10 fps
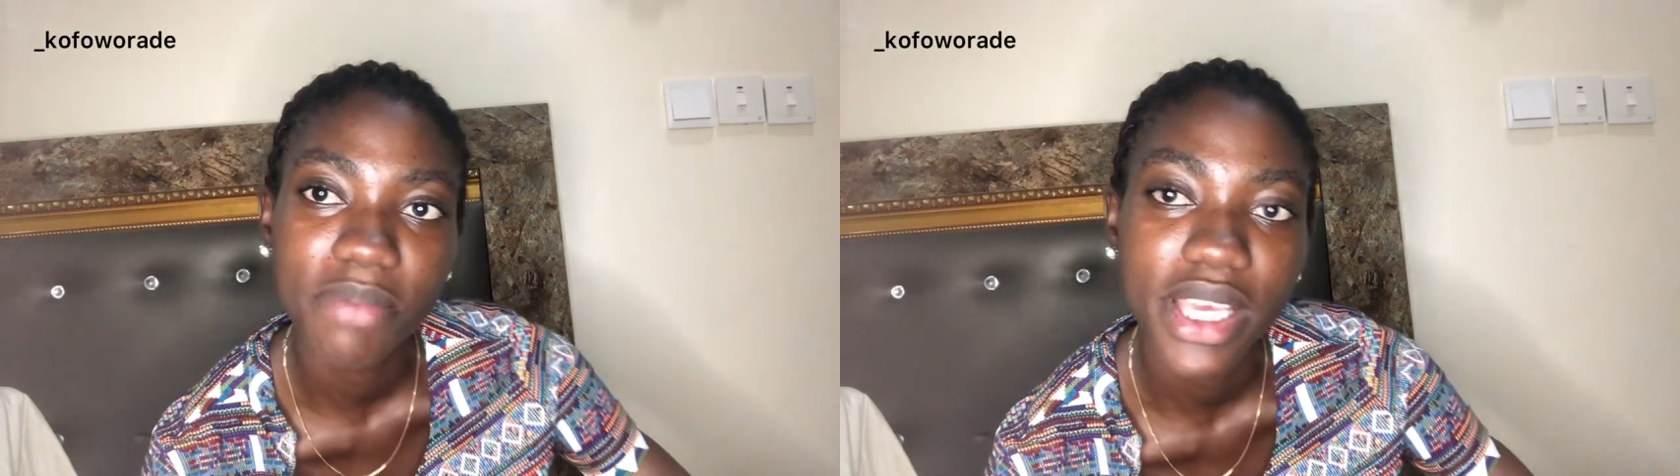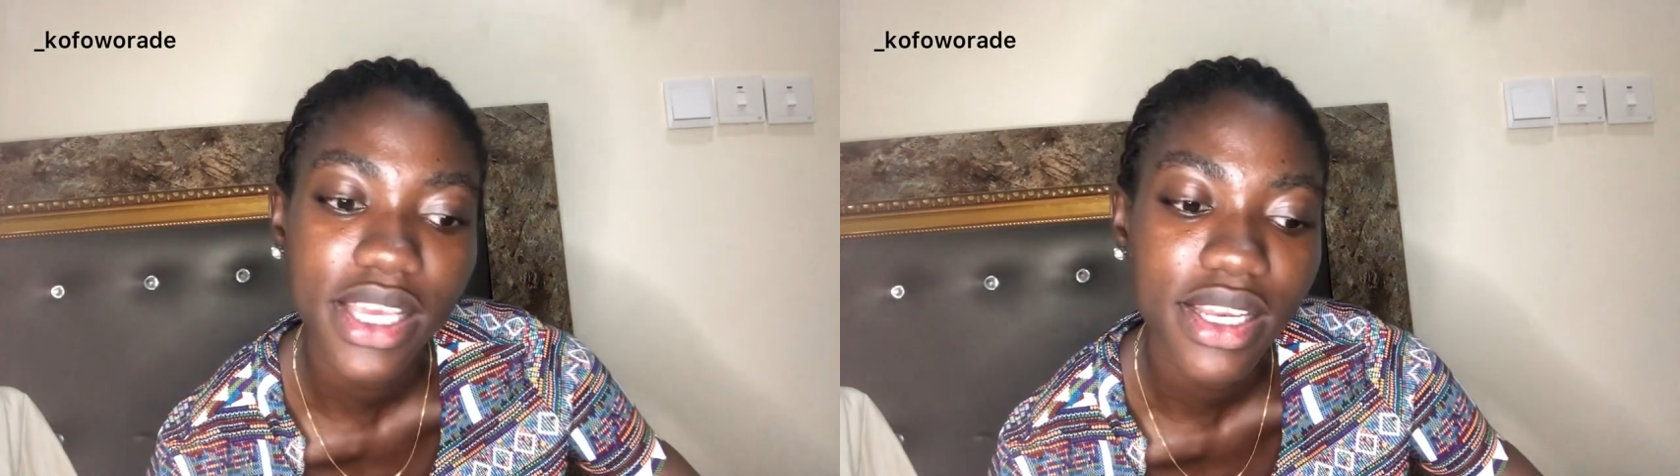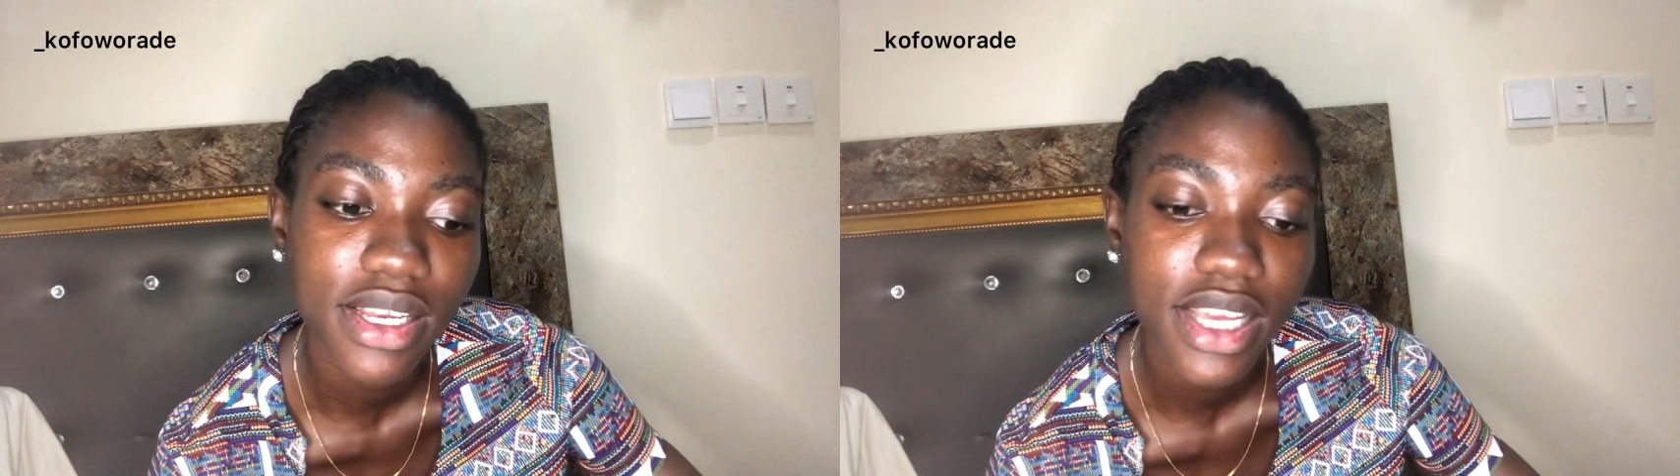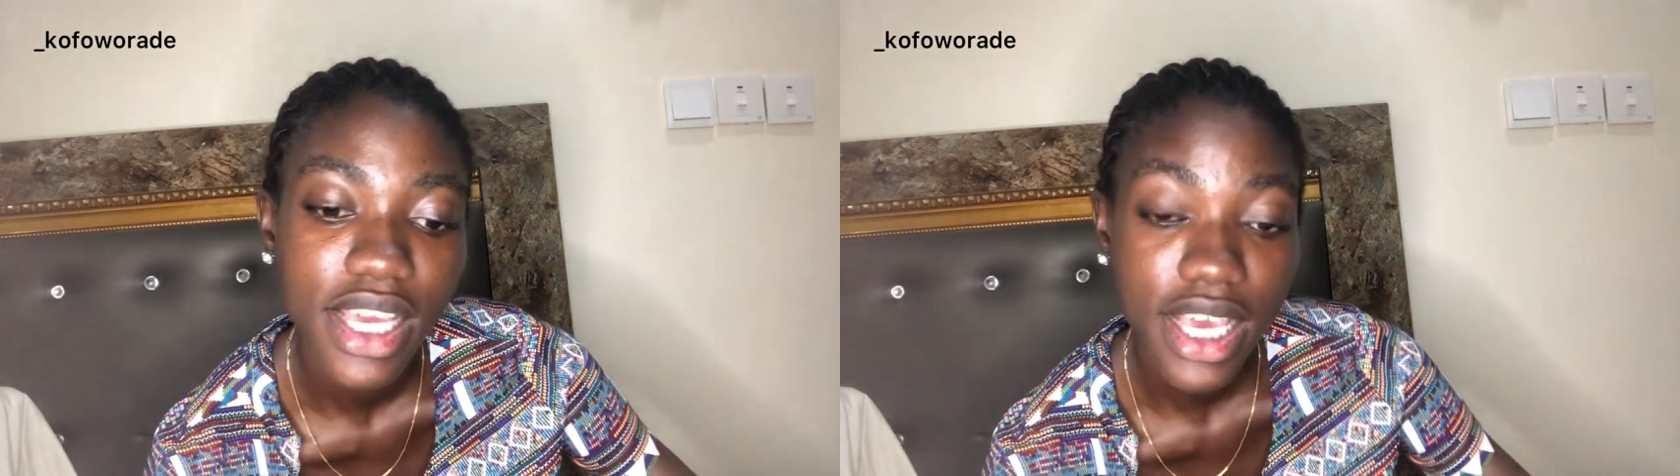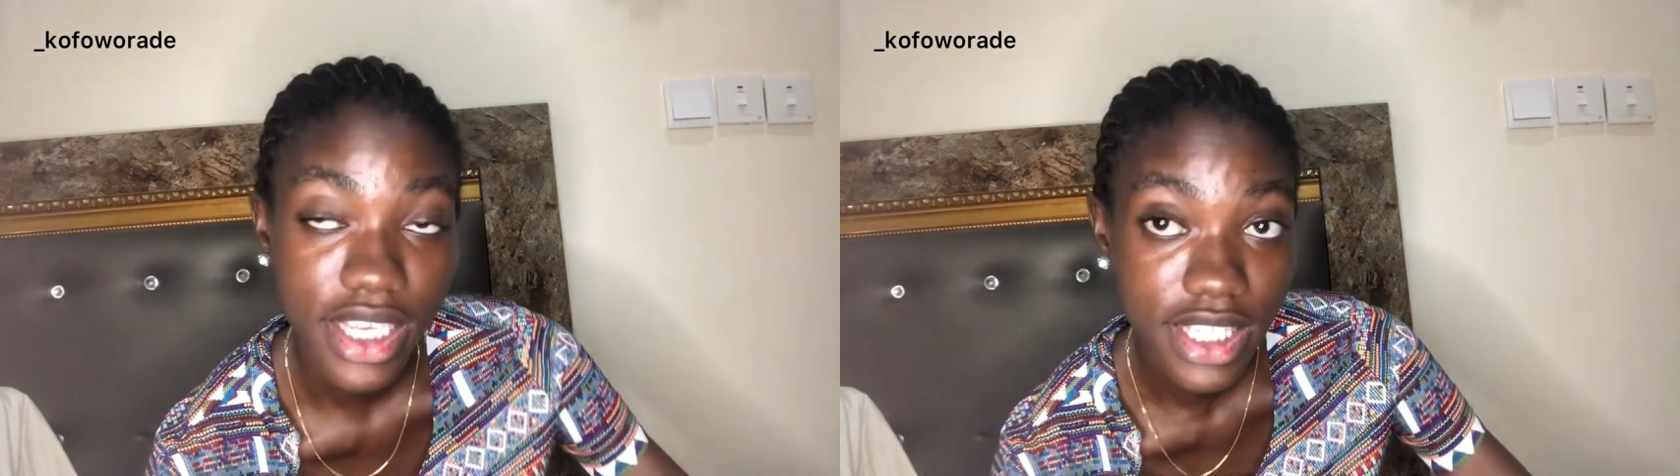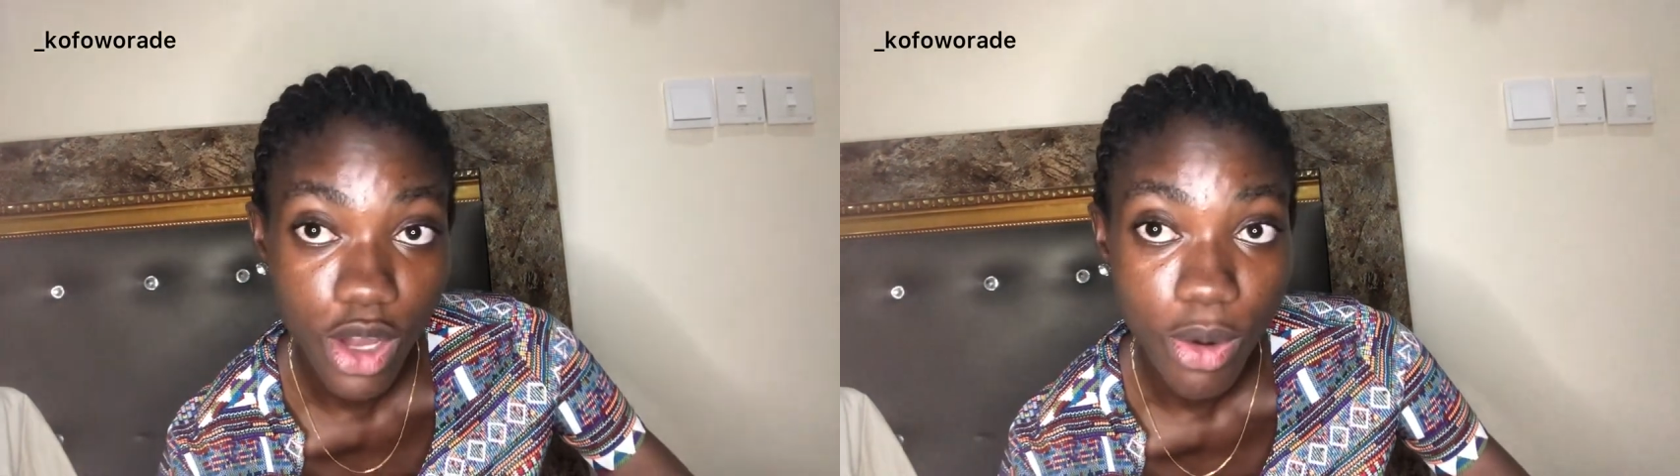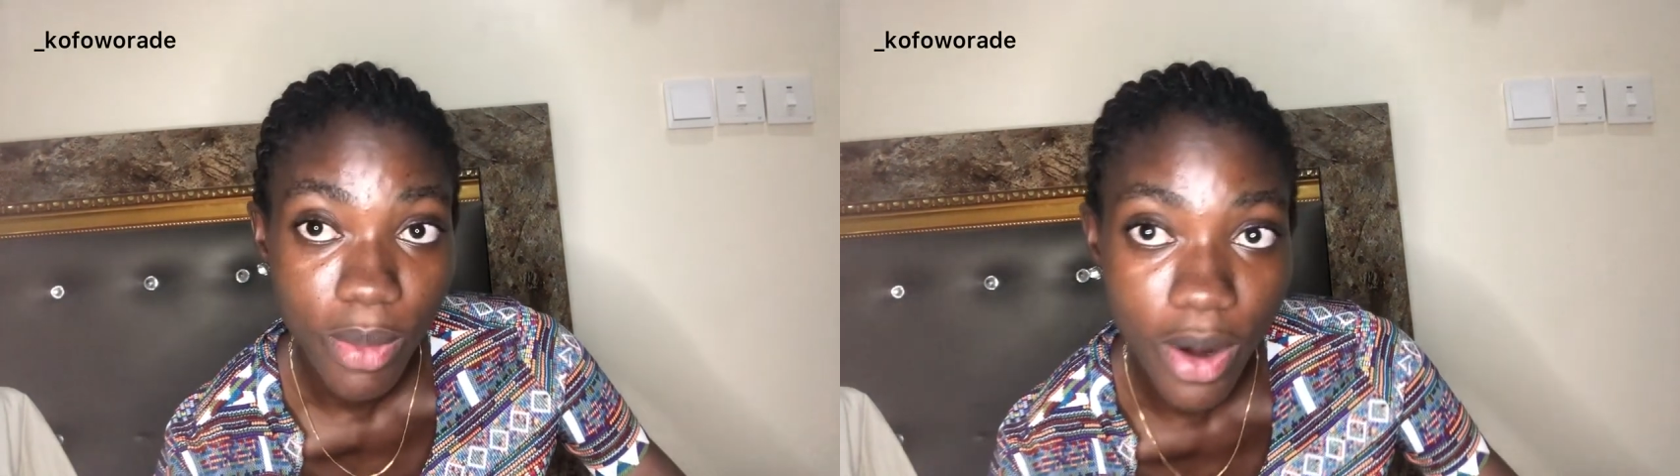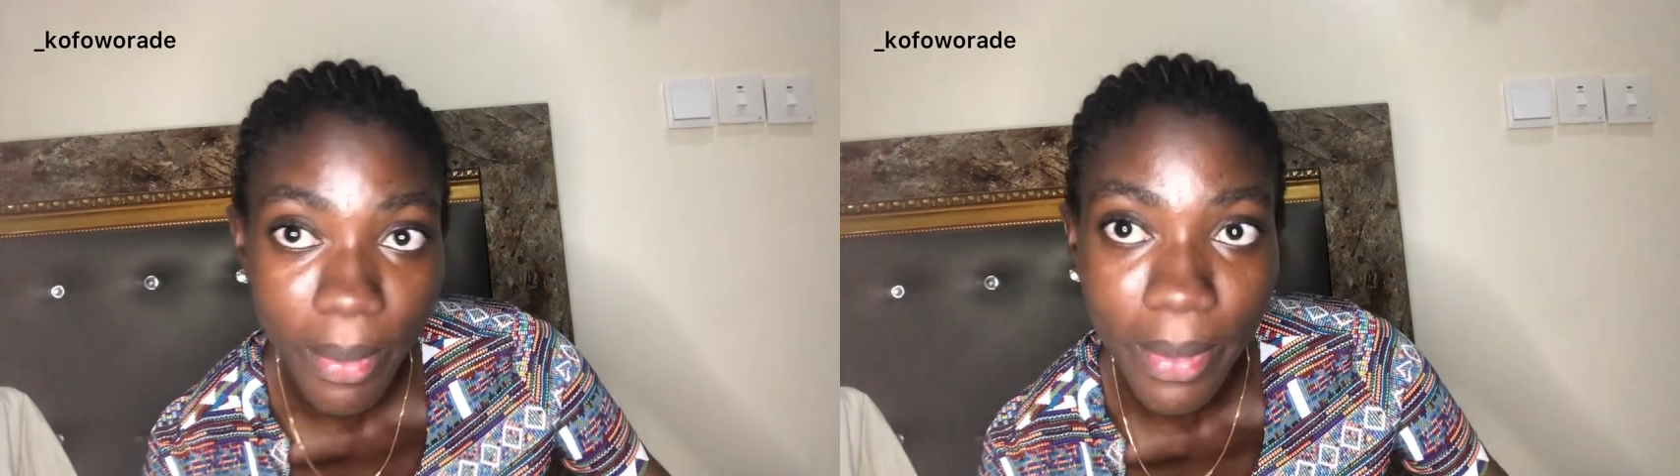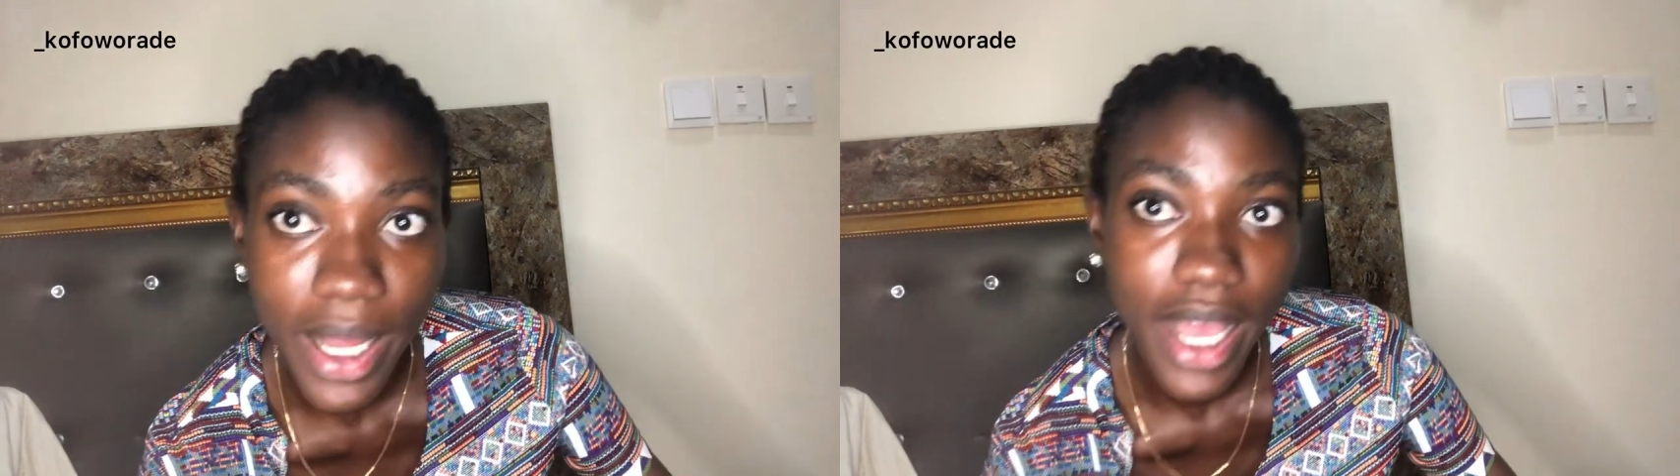been a stay-at-home mom.